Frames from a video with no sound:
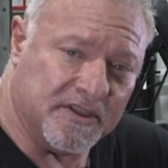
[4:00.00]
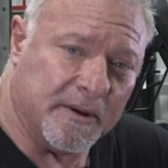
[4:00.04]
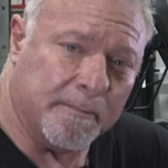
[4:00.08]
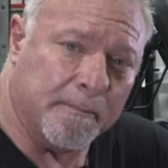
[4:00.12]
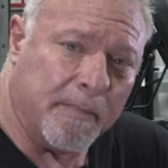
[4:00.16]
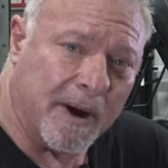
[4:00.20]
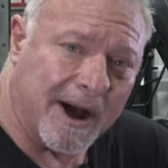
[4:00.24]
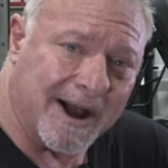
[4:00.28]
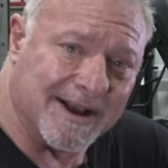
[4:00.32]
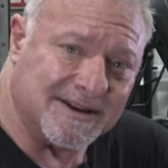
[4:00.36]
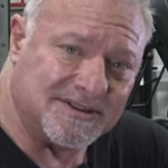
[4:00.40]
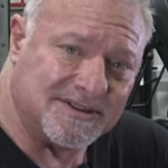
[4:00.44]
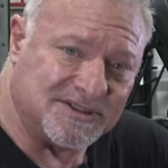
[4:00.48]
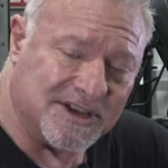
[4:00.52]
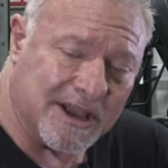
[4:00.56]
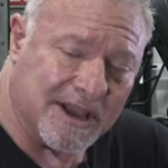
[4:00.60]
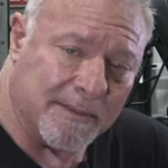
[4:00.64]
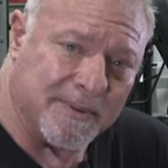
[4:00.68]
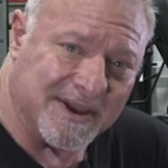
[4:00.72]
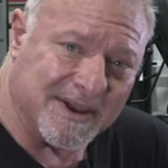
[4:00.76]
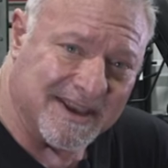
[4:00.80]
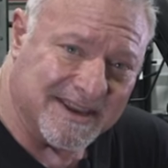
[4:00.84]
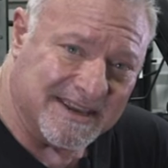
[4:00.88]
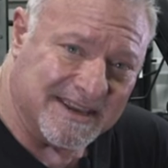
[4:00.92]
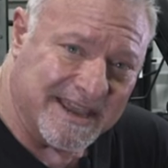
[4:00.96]
the
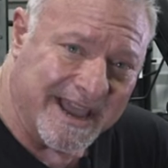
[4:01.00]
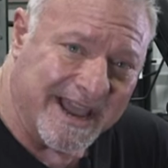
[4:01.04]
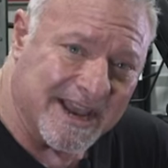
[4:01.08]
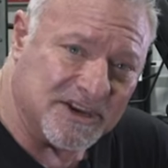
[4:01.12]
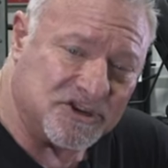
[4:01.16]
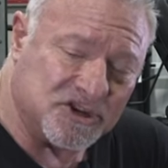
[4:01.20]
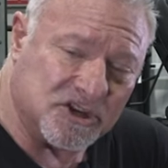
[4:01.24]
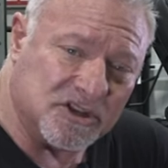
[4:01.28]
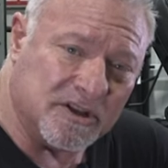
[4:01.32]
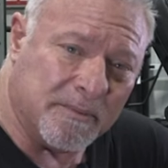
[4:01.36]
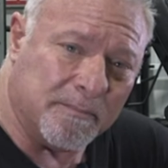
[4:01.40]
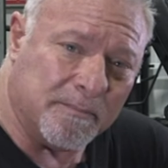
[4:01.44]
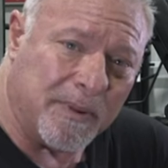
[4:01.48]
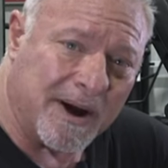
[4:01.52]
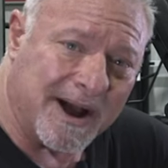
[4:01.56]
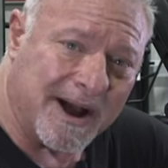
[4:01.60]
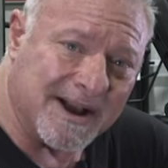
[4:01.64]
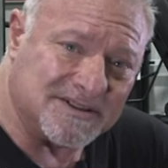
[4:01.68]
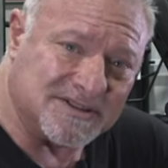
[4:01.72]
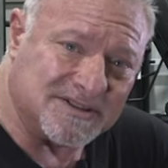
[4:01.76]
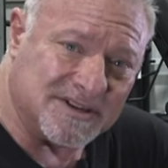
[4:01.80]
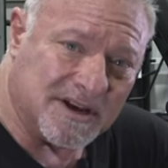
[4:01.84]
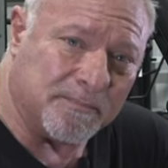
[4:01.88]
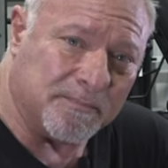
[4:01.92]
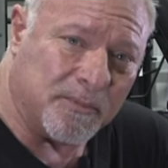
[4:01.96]
bicep, engaging the
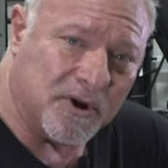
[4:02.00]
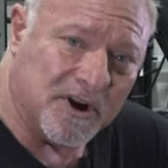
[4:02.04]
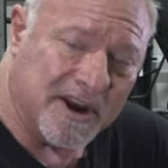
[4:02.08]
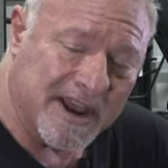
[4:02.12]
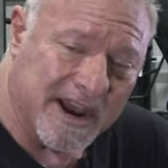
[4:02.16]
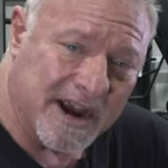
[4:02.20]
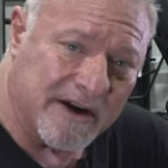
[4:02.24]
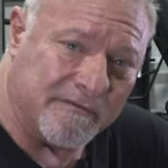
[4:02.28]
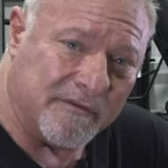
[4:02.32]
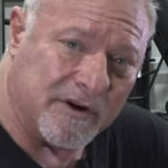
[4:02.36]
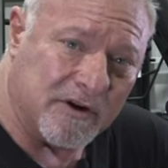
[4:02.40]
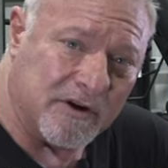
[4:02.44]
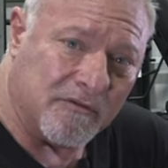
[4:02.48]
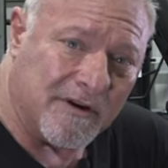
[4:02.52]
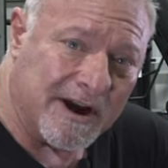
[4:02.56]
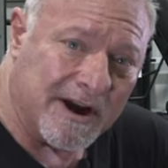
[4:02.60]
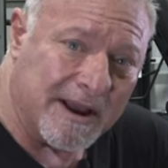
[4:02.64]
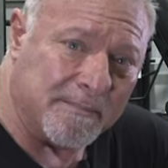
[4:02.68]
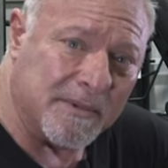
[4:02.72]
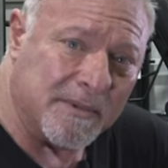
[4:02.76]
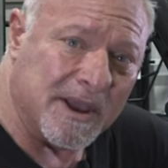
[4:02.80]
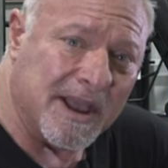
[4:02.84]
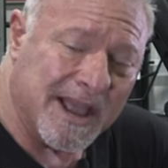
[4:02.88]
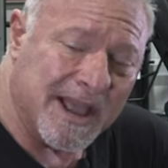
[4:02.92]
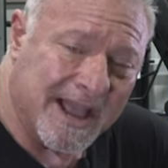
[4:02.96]
bicep on every
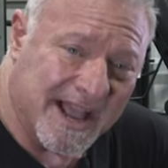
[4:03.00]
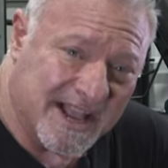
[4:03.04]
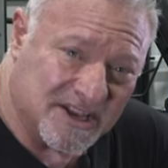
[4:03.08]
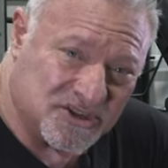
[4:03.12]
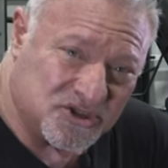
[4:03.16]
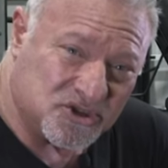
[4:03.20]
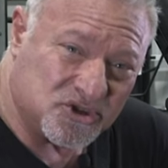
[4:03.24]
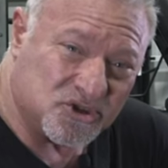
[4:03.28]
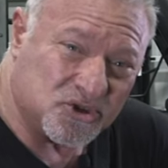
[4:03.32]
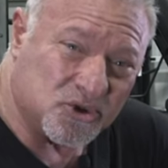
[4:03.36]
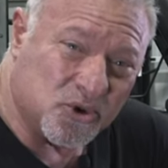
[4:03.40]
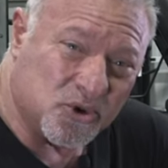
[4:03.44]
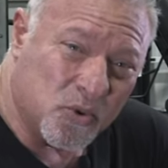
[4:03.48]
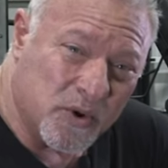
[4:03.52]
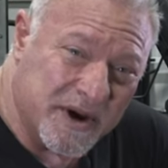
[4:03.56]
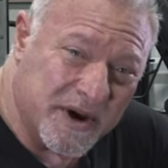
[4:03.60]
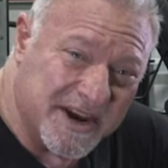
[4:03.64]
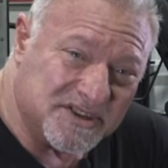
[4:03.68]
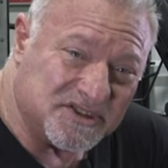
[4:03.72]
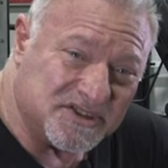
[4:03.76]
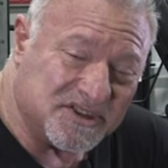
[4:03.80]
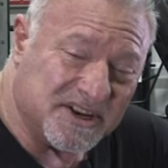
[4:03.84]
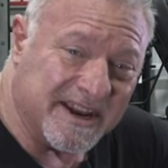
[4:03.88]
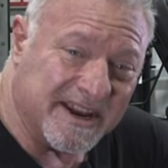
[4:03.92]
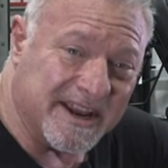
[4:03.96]
rep and
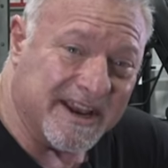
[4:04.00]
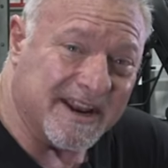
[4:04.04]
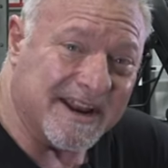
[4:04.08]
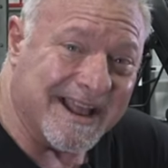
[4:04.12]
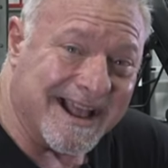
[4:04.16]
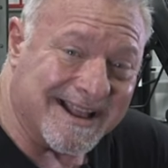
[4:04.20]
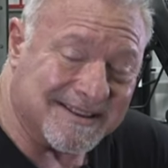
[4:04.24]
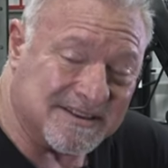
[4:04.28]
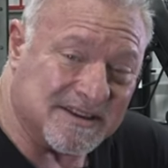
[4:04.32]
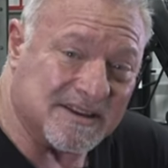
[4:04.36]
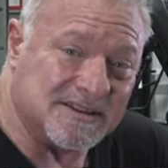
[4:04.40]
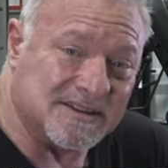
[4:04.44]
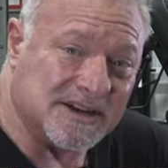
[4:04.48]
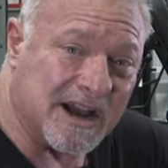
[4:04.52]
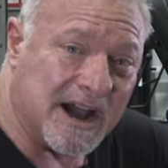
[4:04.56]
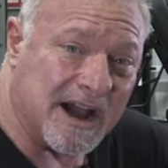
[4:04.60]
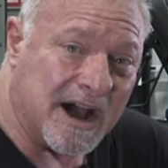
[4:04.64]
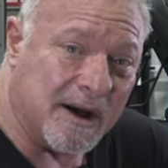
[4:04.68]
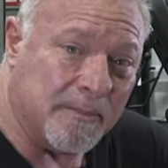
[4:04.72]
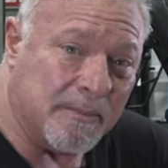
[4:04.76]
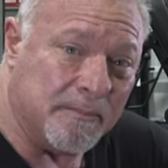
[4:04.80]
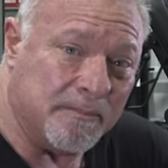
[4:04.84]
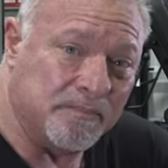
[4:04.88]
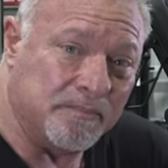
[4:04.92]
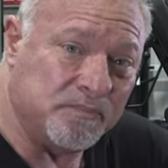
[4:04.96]
squeezing it at the
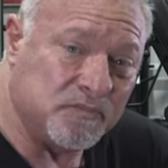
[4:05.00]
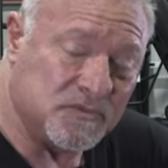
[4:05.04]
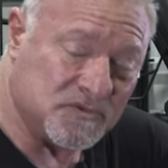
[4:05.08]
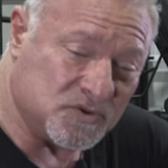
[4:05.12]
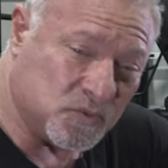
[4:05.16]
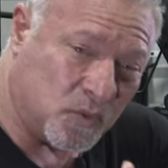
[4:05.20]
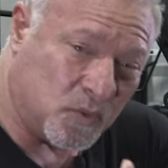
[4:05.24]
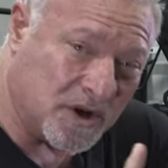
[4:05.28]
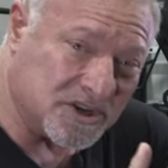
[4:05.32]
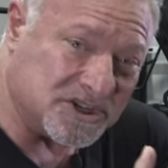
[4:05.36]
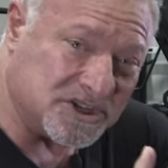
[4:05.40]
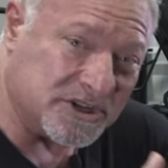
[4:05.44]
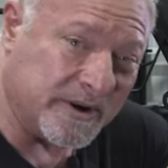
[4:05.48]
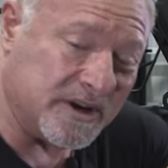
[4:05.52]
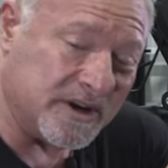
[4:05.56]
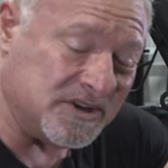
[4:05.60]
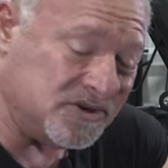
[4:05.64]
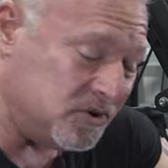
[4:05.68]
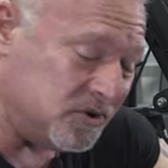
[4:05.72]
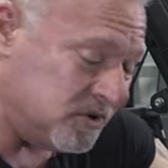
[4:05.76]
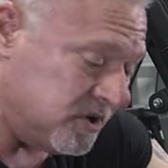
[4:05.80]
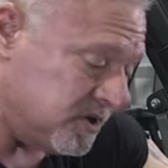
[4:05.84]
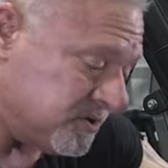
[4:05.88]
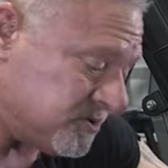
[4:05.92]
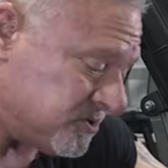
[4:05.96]
top. Watch how I
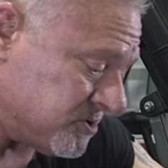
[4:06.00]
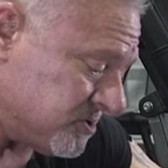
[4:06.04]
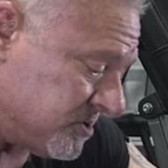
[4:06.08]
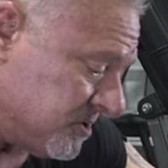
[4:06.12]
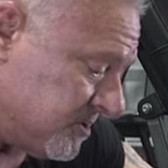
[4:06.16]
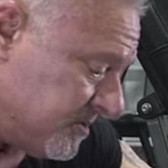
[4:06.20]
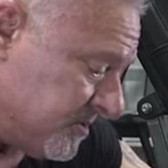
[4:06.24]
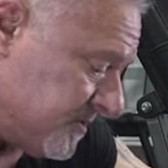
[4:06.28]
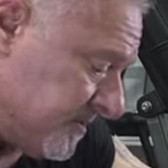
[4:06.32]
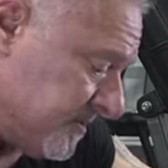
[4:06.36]
do this.